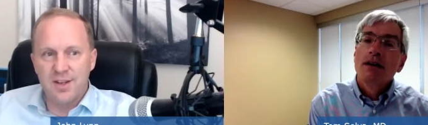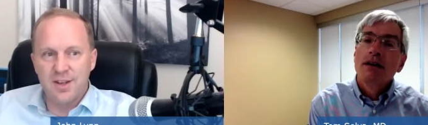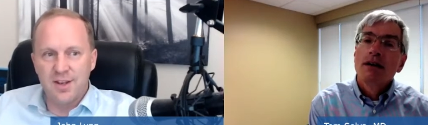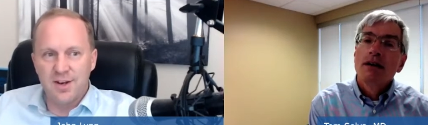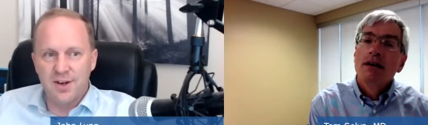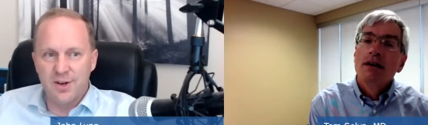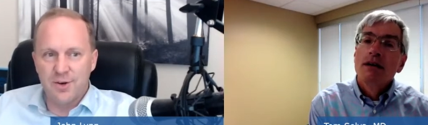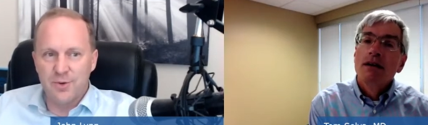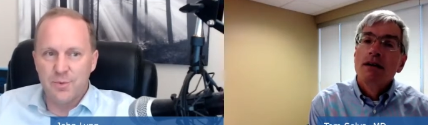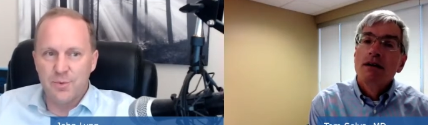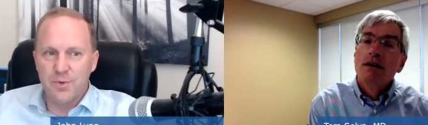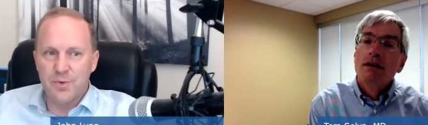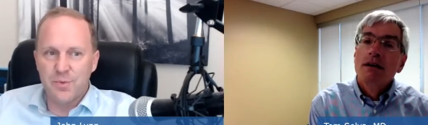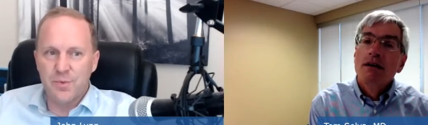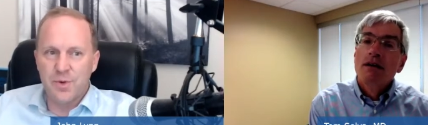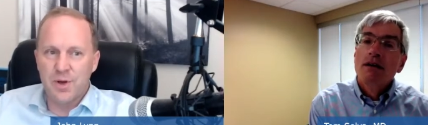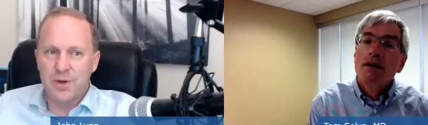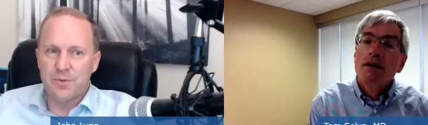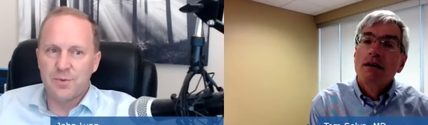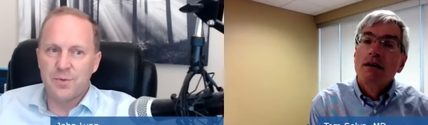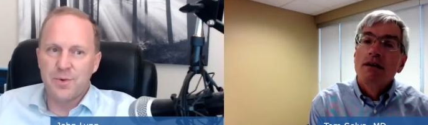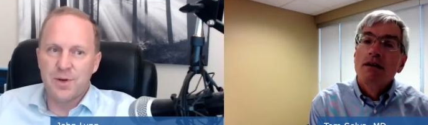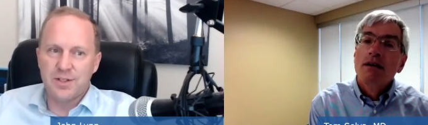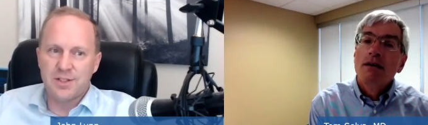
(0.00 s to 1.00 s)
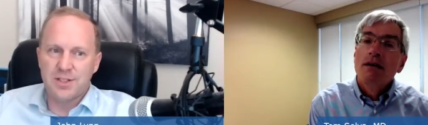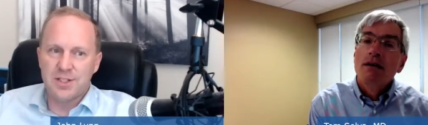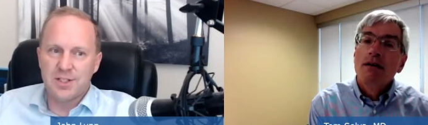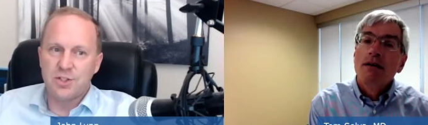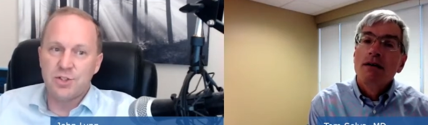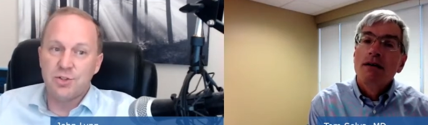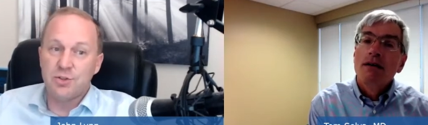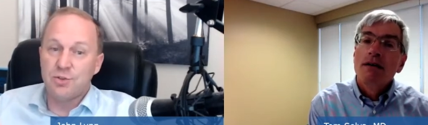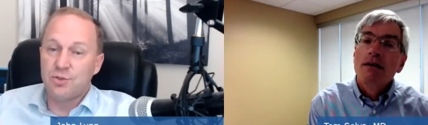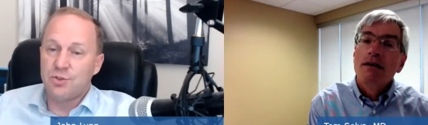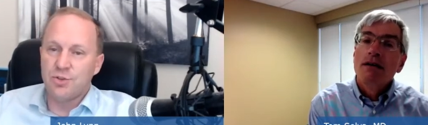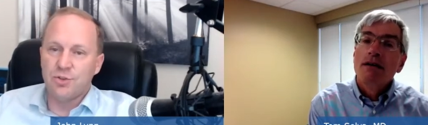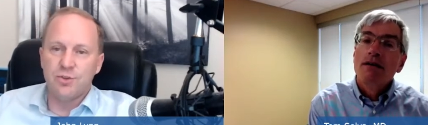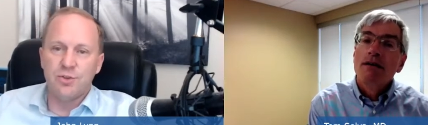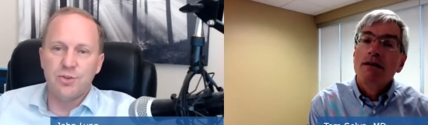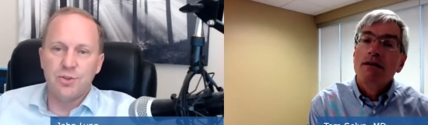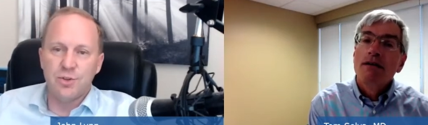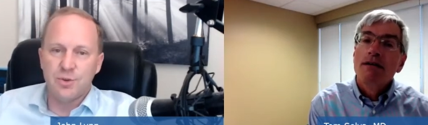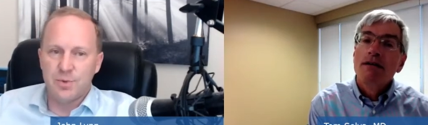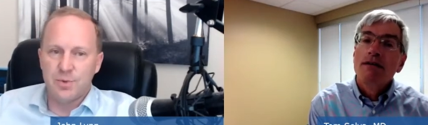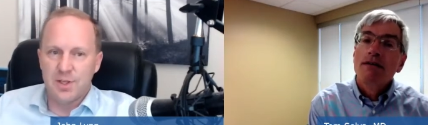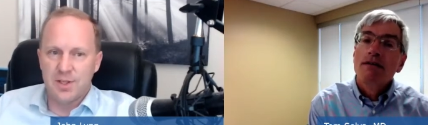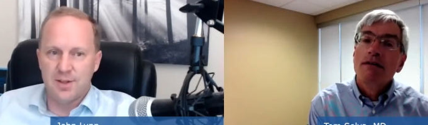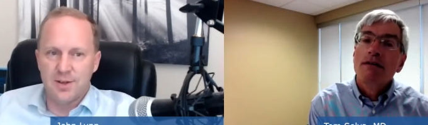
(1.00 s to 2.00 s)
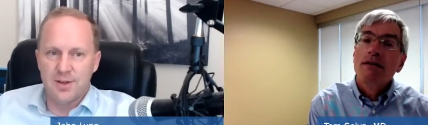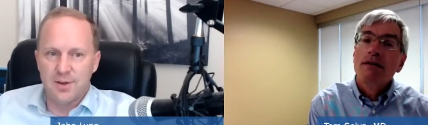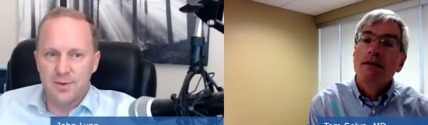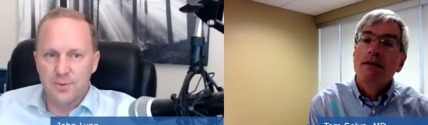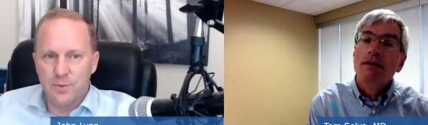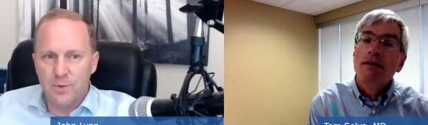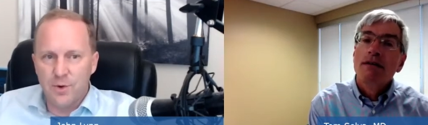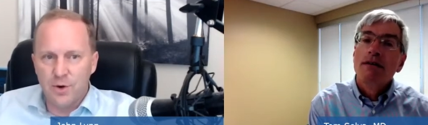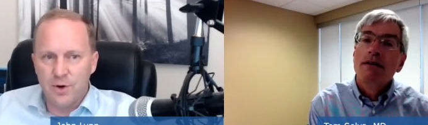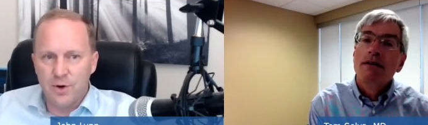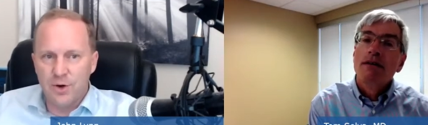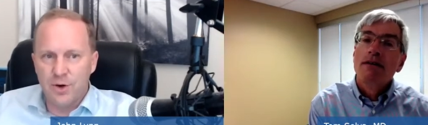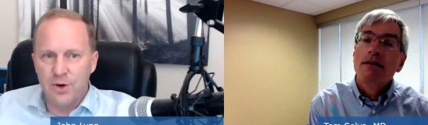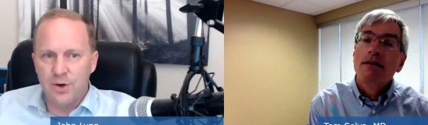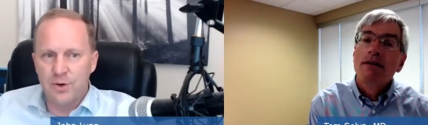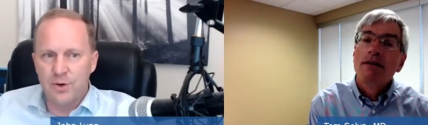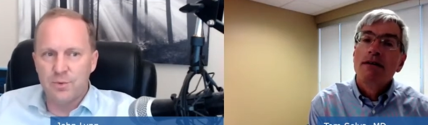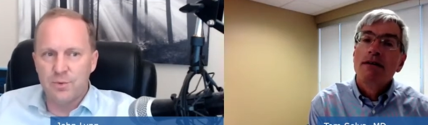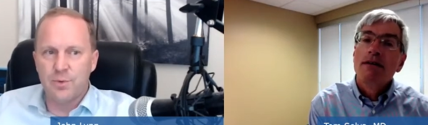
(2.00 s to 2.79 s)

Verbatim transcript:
Speaker 1: You know, what what did you do to win the award?